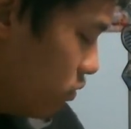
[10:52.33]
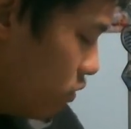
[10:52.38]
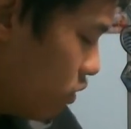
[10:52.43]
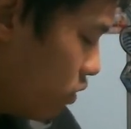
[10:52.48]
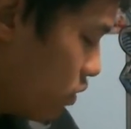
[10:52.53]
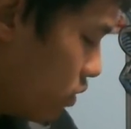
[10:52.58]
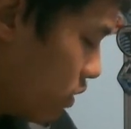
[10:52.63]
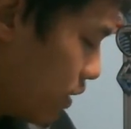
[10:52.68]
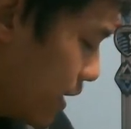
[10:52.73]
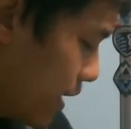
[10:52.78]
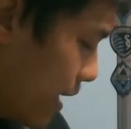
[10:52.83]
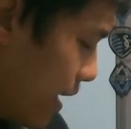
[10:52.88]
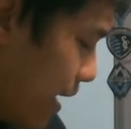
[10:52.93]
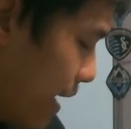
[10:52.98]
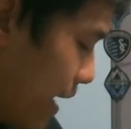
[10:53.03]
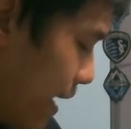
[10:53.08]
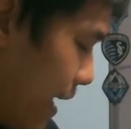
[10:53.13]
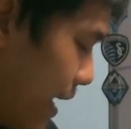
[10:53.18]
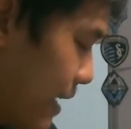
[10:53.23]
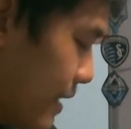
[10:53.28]
or tie
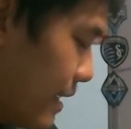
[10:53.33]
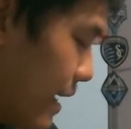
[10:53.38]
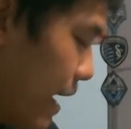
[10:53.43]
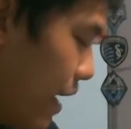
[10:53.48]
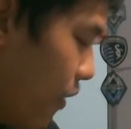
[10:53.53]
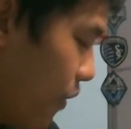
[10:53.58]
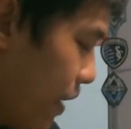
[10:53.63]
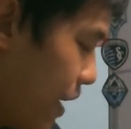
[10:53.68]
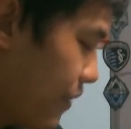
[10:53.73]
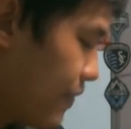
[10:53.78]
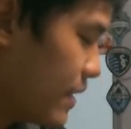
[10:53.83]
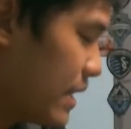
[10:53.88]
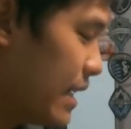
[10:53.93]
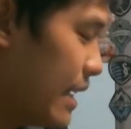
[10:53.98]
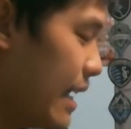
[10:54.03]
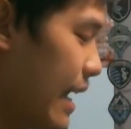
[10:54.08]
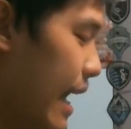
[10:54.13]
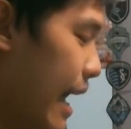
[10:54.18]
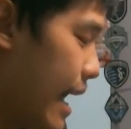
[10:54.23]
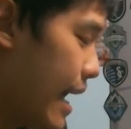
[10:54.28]
against LAFC,
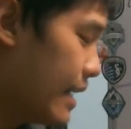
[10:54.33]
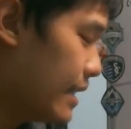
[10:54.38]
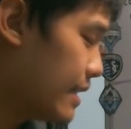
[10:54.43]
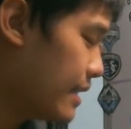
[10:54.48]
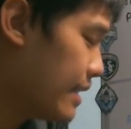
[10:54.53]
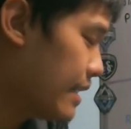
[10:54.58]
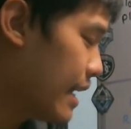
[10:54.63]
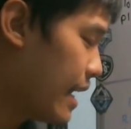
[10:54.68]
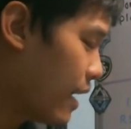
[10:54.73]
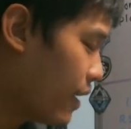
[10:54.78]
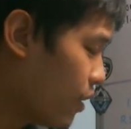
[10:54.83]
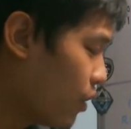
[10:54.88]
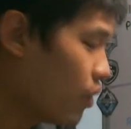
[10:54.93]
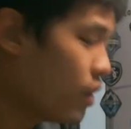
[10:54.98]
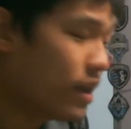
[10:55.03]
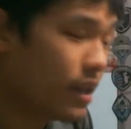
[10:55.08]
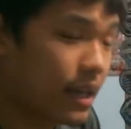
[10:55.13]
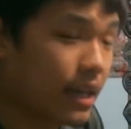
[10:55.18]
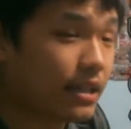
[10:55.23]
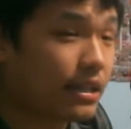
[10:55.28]
and Seattle
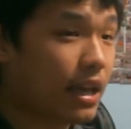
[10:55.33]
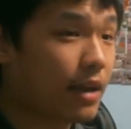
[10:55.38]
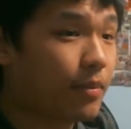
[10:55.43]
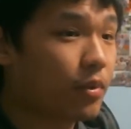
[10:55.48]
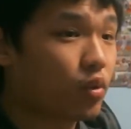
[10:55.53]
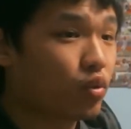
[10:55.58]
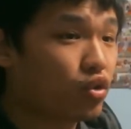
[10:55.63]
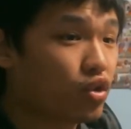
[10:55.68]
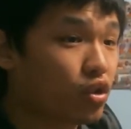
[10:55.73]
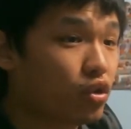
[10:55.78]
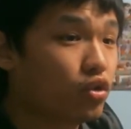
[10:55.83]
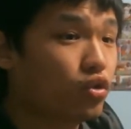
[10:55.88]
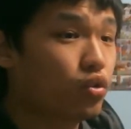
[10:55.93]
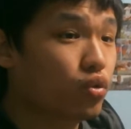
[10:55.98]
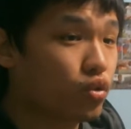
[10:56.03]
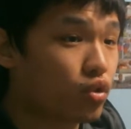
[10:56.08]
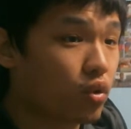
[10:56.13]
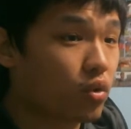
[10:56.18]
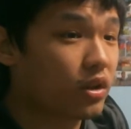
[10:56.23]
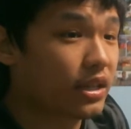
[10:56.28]
is able to lose
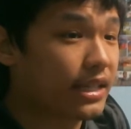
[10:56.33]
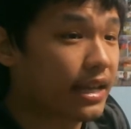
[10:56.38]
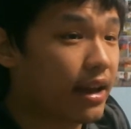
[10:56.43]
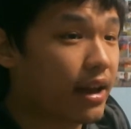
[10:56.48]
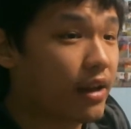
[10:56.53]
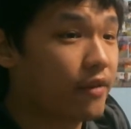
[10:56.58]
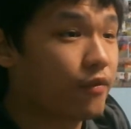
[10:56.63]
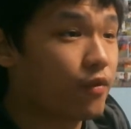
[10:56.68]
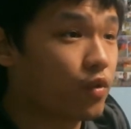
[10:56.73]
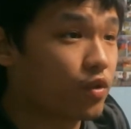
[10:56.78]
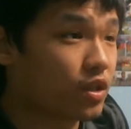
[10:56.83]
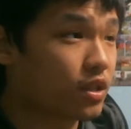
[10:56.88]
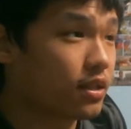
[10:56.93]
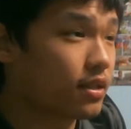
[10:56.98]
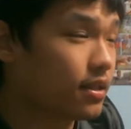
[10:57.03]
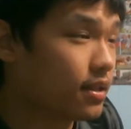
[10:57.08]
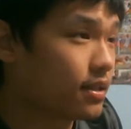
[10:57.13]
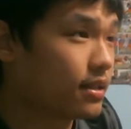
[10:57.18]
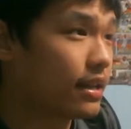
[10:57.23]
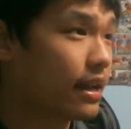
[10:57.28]
or tie versus the
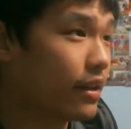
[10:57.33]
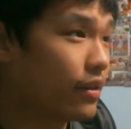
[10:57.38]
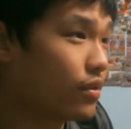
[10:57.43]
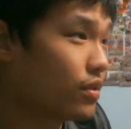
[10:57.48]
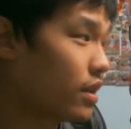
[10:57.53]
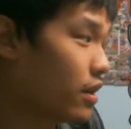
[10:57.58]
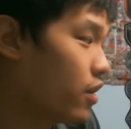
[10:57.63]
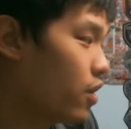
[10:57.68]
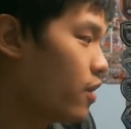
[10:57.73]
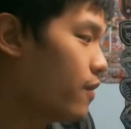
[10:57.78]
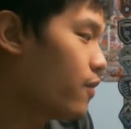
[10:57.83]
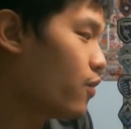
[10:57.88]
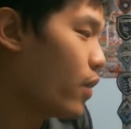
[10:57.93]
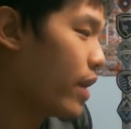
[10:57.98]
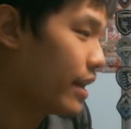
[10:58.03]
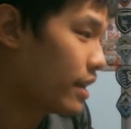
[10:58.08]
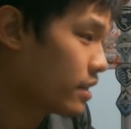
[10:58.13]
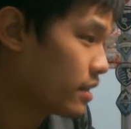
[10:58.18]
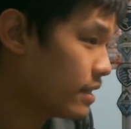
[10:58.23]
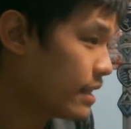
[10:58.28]
San Jose
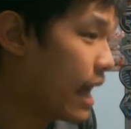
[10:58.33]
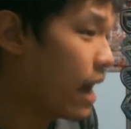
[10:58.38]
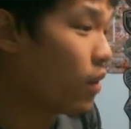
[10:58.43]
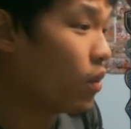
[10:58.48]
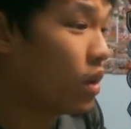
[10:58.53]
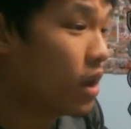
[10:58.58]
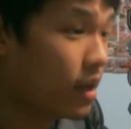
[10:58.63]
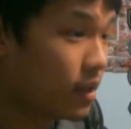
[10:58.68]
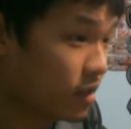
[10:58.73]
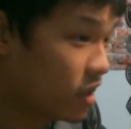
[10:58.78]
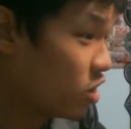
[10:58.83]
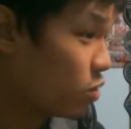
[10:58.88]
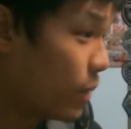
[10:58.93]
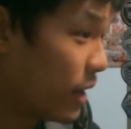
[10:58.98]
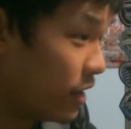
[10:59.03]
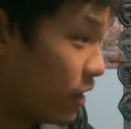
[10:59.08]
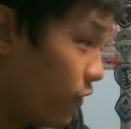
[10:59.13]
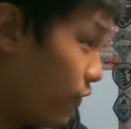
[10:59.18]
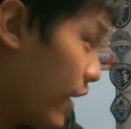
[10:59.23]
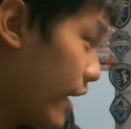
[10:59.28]
Earthquakes. Now, despite the
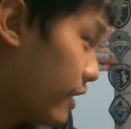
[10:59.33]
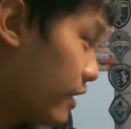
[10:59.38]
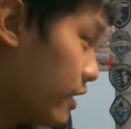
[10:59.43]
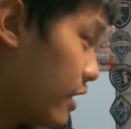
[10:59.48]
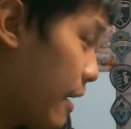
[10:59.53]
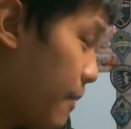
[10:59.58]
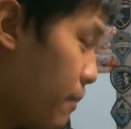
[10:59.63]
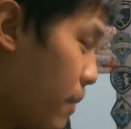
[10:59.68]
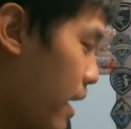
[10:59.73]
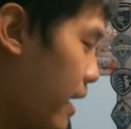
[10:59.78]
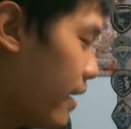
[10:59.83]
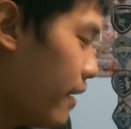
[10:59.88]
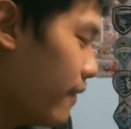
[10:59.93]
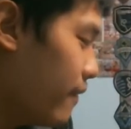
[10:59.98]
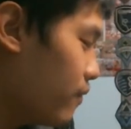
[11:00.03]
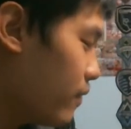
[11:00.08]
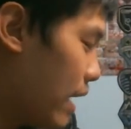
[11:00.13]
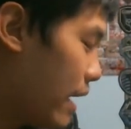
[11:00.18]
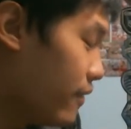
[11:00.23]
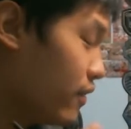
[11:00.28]
fact that they might
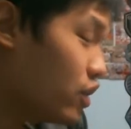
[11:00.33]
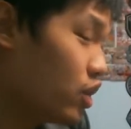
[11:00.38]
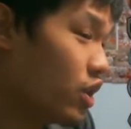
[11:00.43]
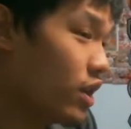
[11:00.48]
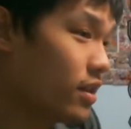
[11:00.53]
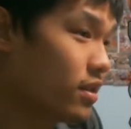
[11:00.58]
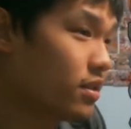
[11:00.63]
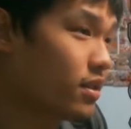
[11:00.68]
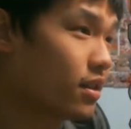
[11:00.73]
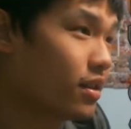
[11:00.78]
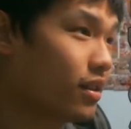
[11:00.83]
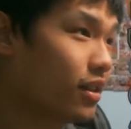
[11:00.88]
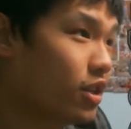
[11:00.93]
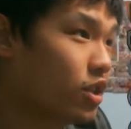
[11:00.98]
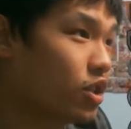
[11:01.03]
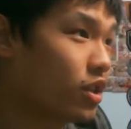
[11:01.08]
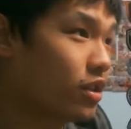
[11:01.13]
have a chance to clinch a